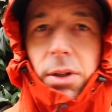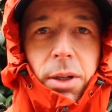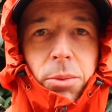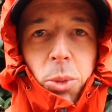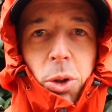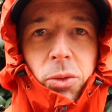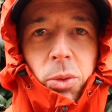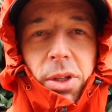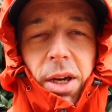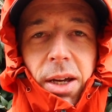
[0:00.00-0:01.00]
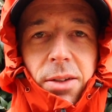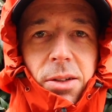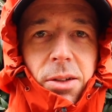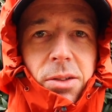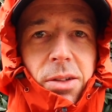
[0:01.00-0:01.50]
it moves with your head
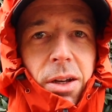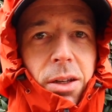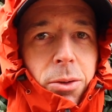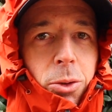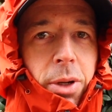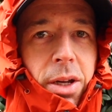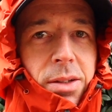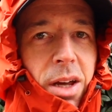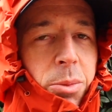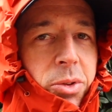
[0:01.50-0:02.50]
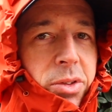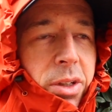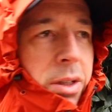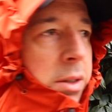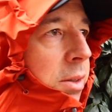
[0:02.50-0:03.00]
too, so you're always able
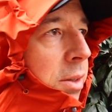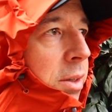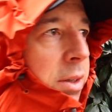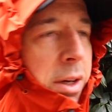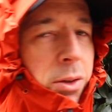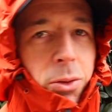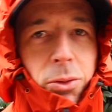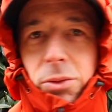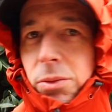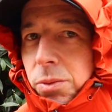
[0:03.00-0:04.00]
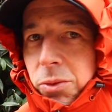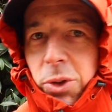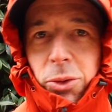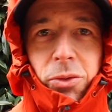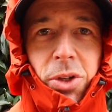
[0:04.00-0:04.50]
to get good
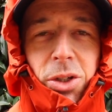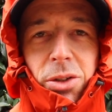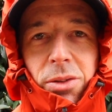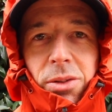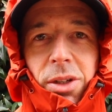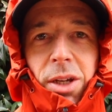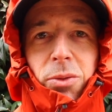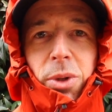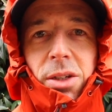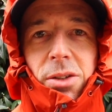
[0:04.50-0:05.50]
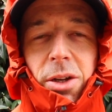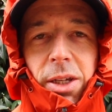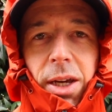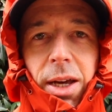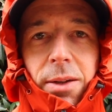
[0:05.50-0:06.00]
field of vision even when you're turning
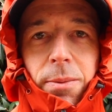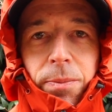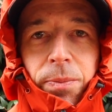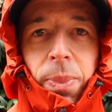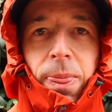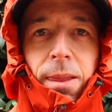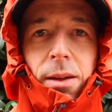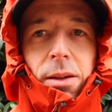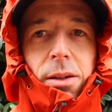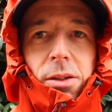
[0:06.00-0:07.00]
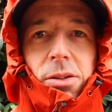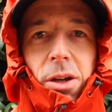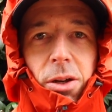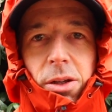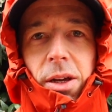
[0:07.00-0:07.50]
your head.
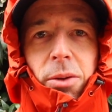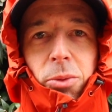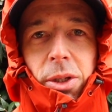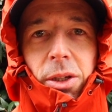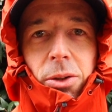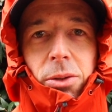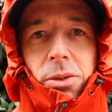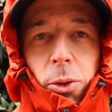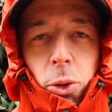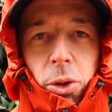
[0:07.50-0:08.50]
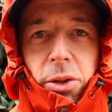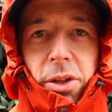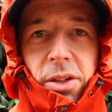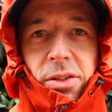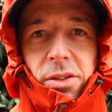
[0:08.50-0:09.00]
So yeah, really good hood on
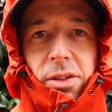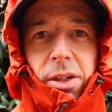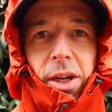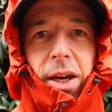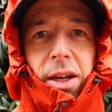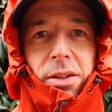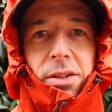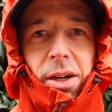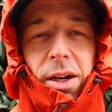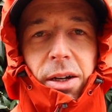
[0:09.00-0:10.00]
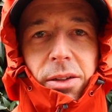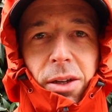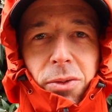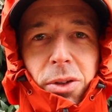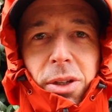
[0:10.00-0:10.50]
this, and
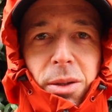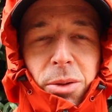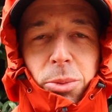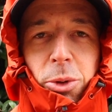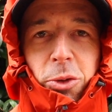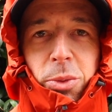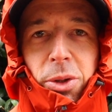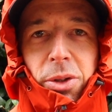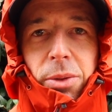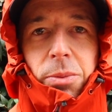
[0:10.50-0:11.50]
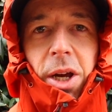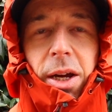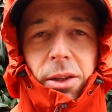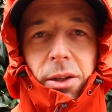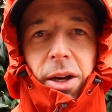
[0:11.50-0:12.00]
definitely an improvement on the
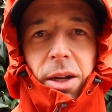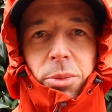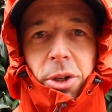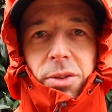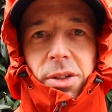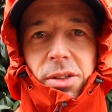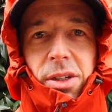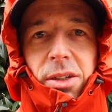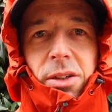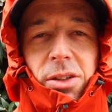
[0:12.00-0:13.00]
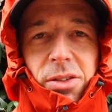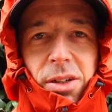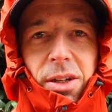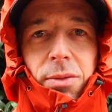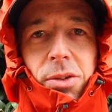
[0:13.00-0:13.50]
jacket that I had previously. It just
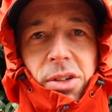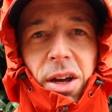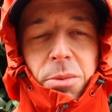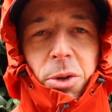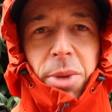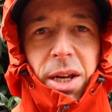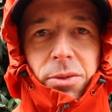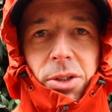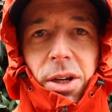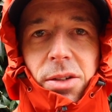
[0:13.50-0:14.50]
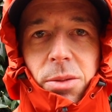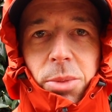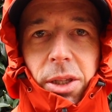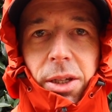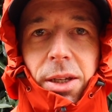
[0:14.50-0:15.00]
didn't have the same amount of
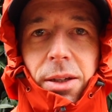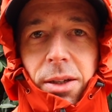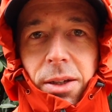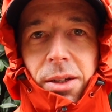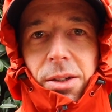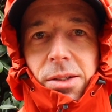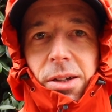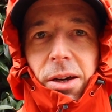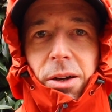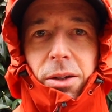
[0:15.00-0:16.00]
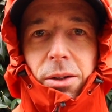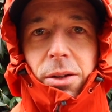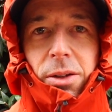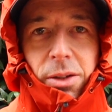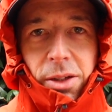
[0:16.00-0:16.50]
adjustability. So
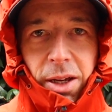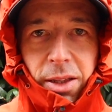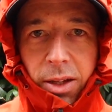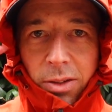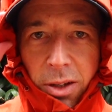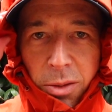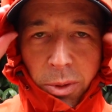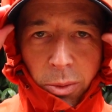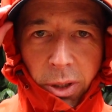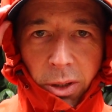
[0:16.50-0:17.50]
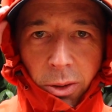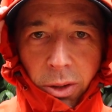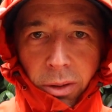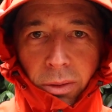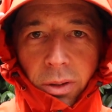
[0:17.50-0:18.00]
yeah, that's going to be really good
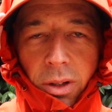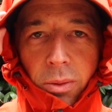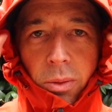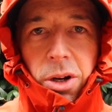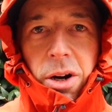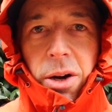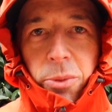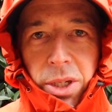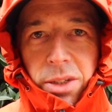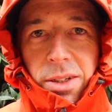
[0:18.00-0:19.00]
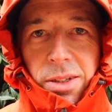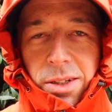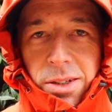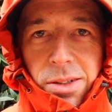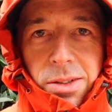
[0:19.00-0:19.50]
in high wind
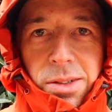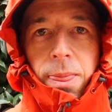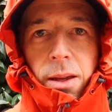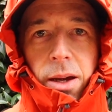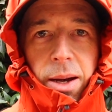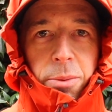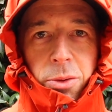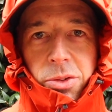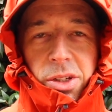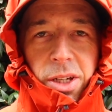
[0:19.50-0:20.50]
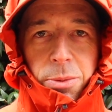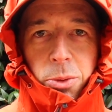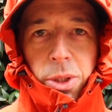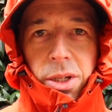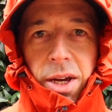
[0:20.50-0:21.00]
conditions. Obviously keep the
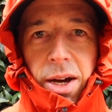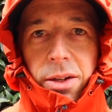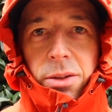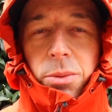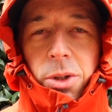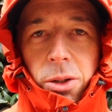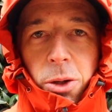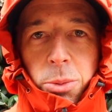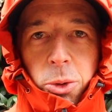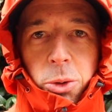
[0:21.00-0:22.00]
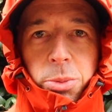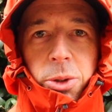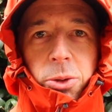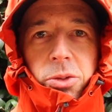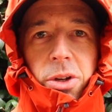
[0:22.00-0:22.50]
wind out a lot more, but
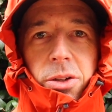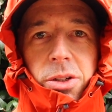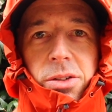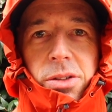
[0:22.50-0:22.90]
also just